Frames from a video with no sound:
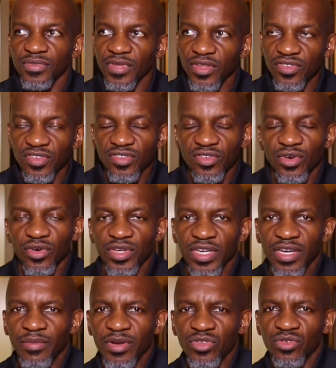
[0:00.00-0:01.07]
And says,
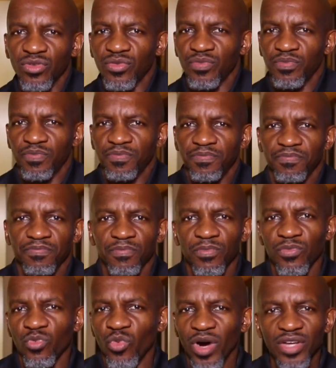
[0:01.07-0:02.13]
okay, but
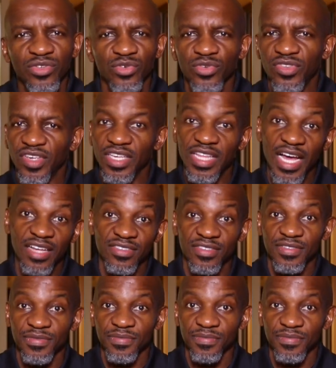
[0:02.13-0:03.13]
why do you say that?